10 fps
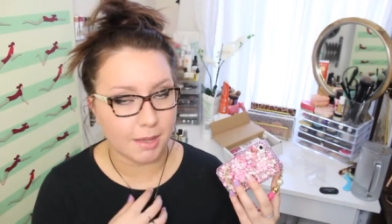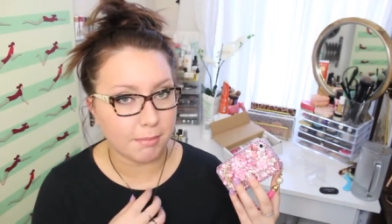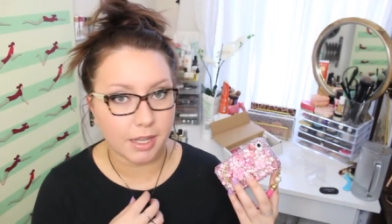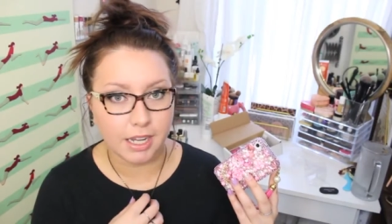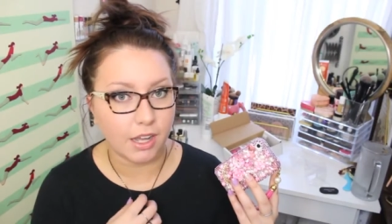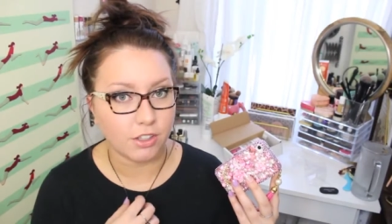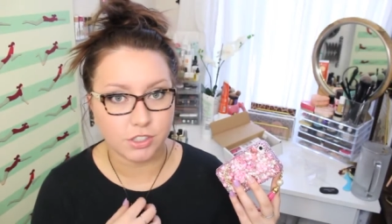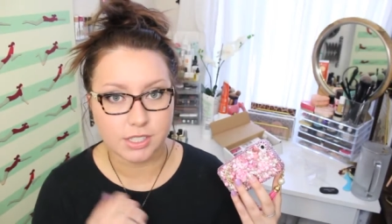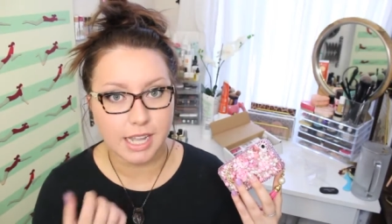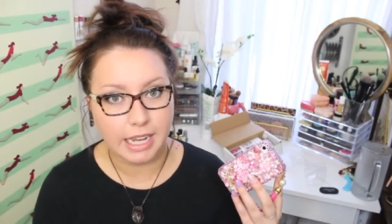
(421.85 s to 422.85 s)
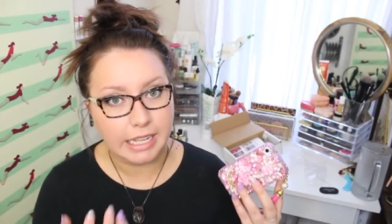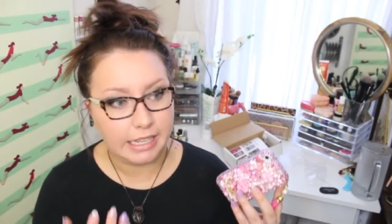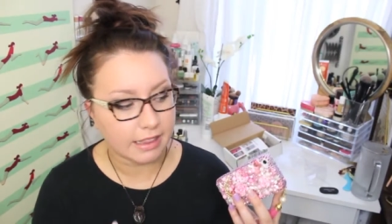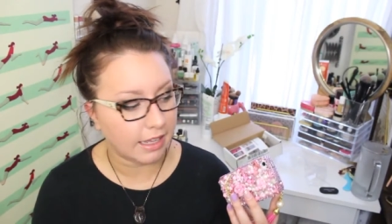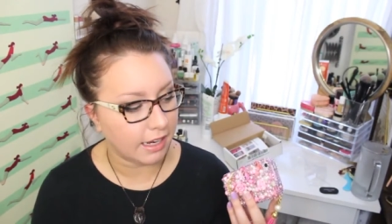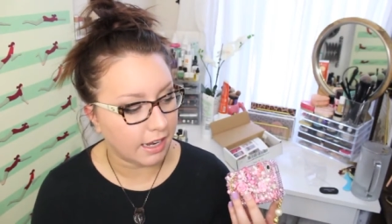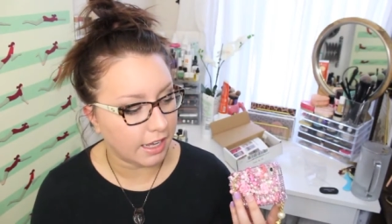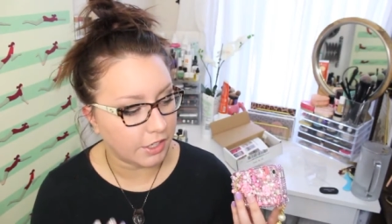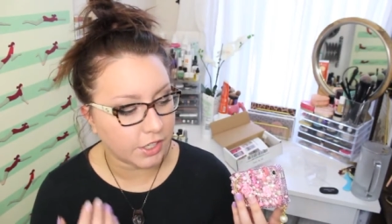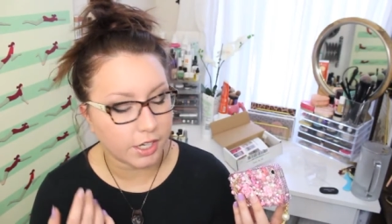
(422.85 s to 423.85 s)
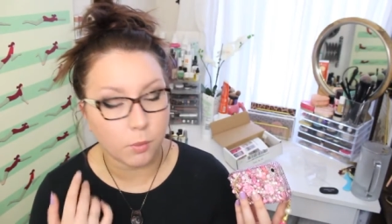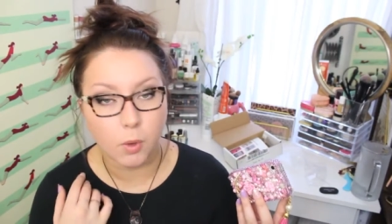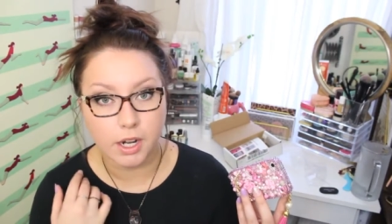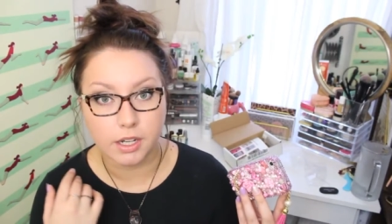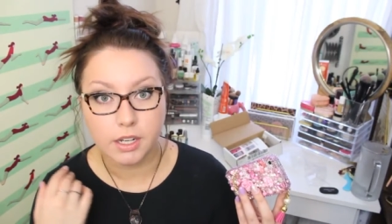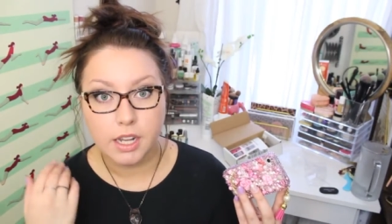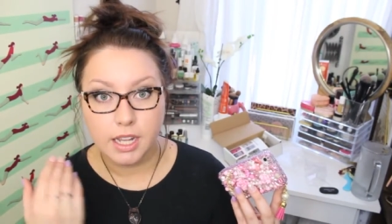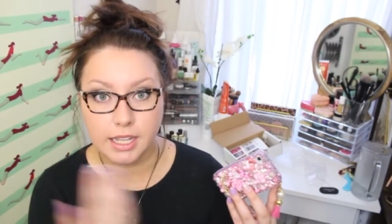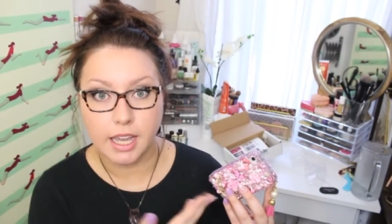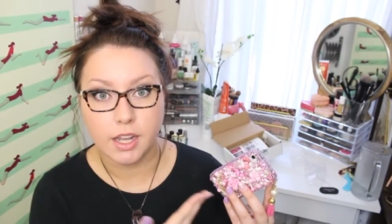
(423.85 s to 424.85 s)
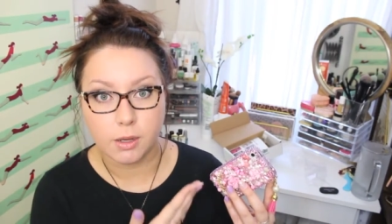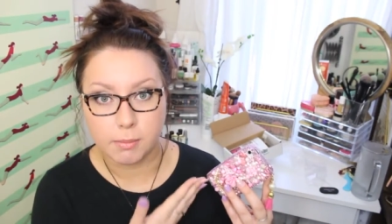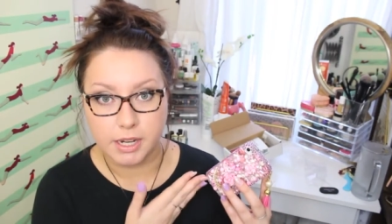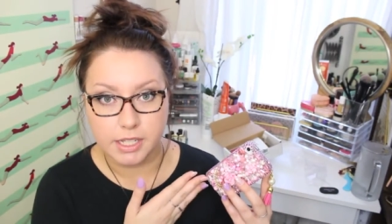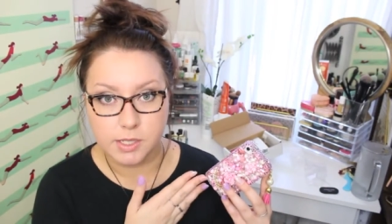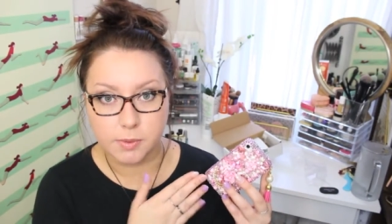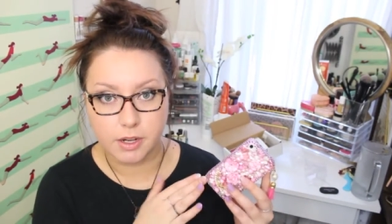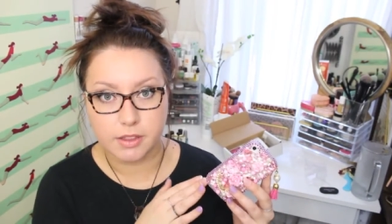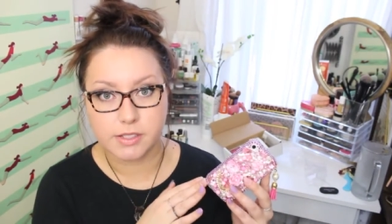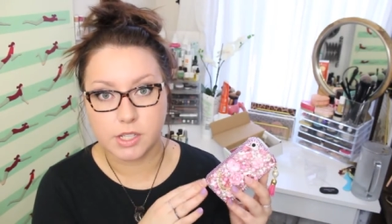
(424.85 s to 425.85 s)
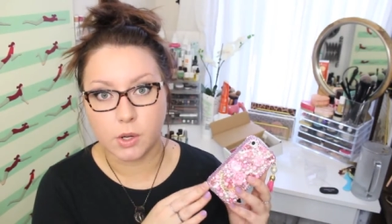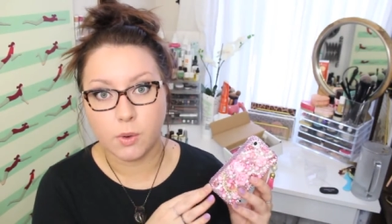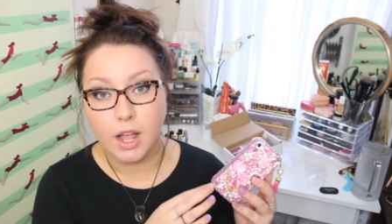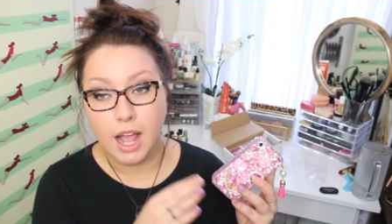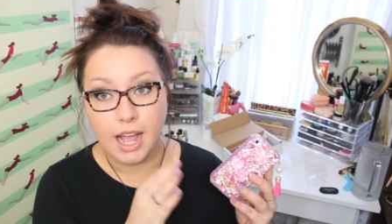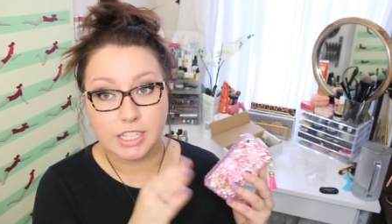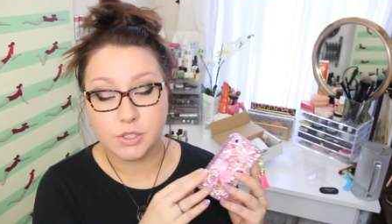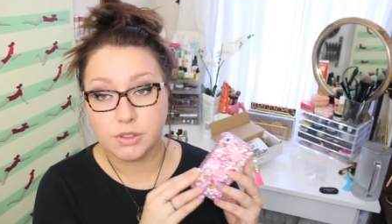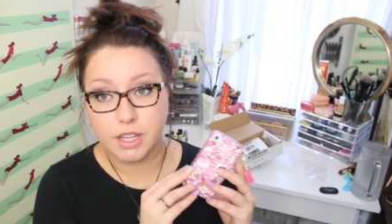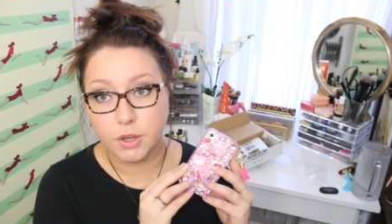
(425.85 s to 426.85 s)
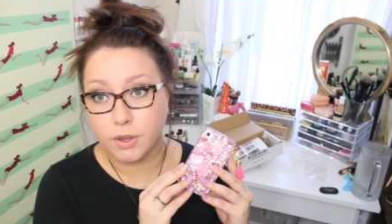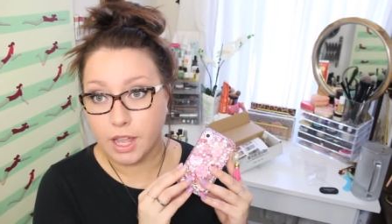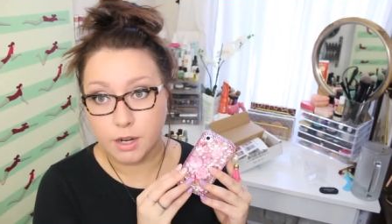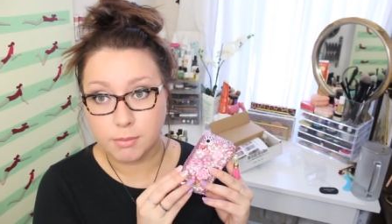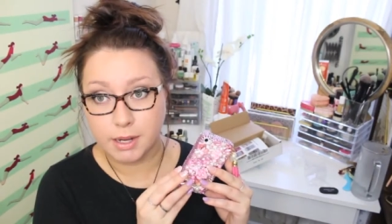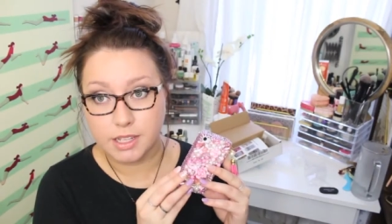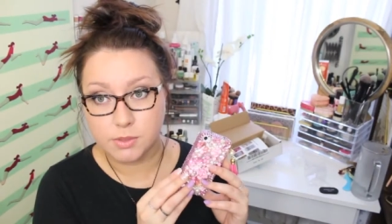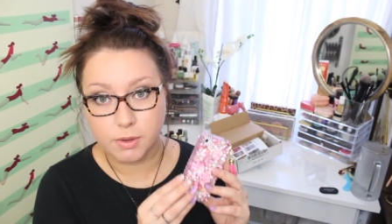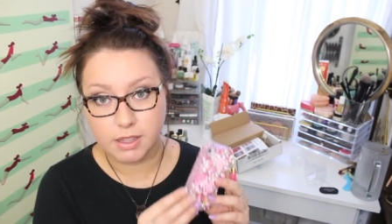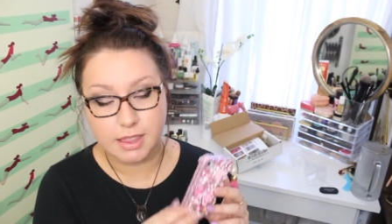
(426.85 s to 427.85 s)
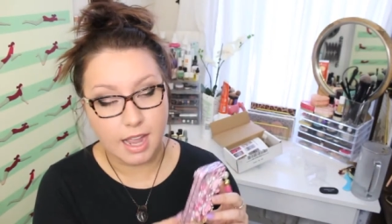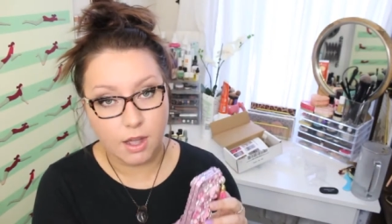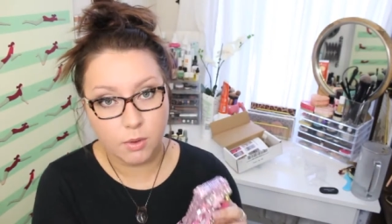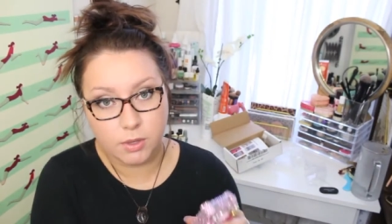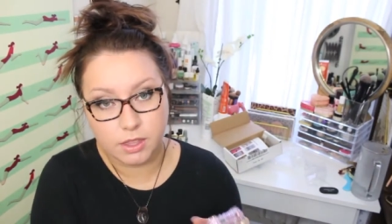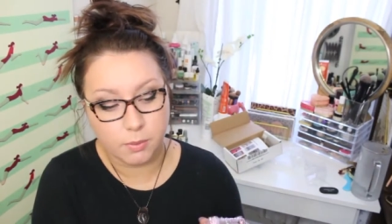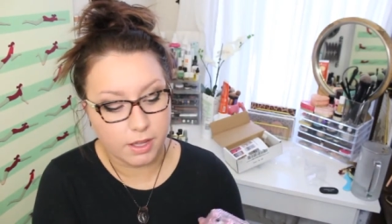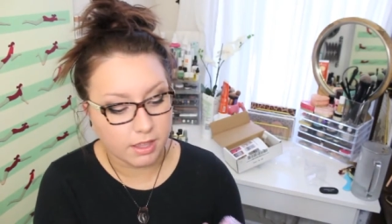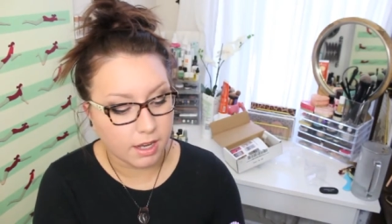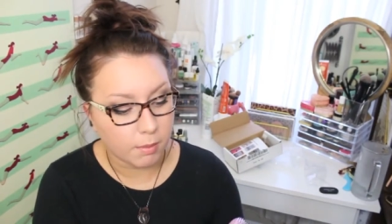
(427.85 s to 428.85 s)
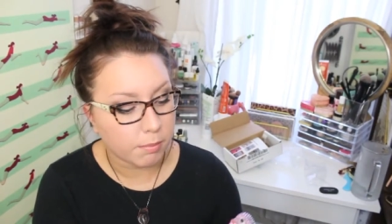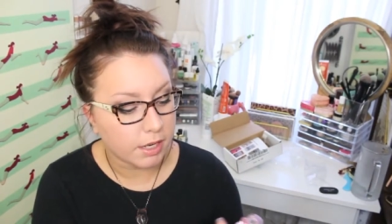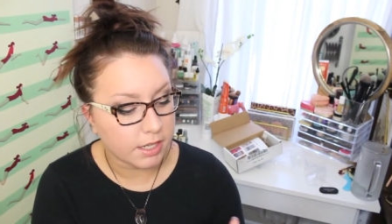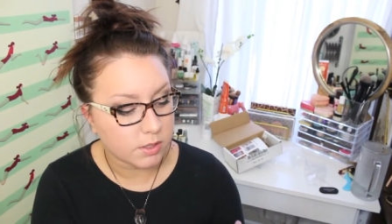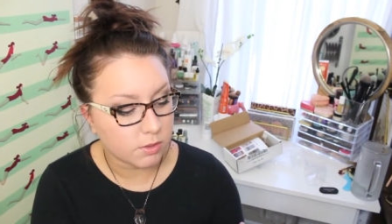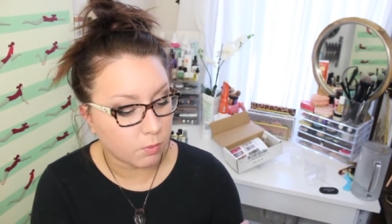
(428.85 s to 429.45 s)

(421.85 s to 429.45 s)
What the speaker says: that money on just anything, and you're going to want to get your money's worth. So I do think you'll get your money's worth now with the way the company's